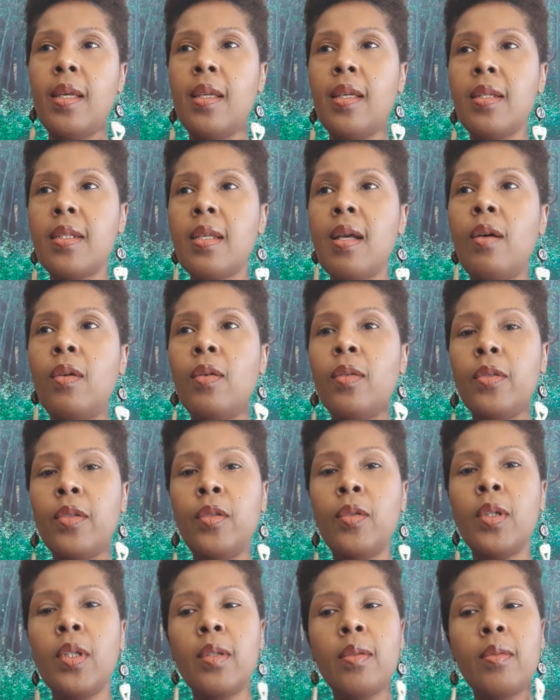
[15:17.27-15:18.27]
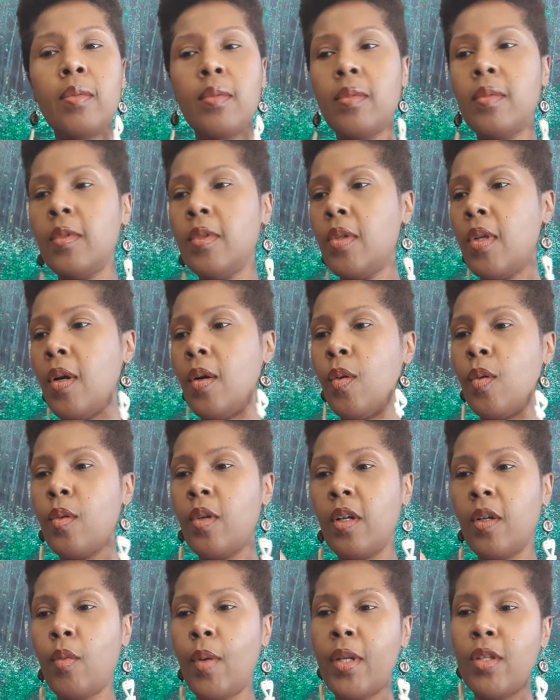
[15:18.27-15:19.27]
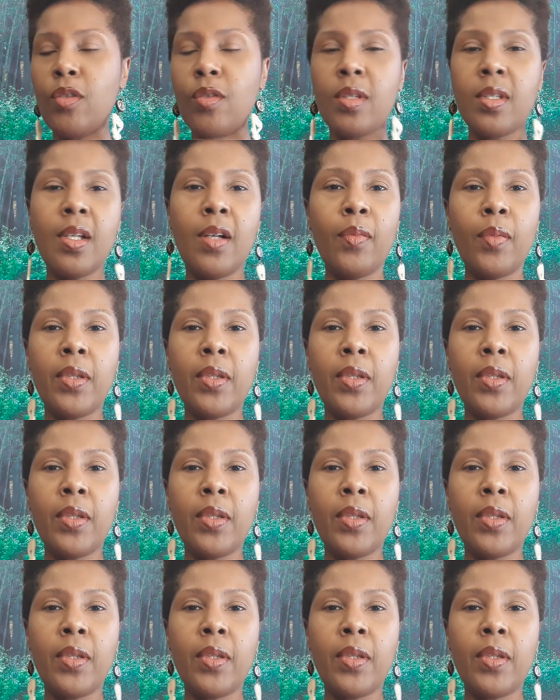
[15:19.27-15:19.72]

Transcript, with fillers: So you can, you know, acquaint yourself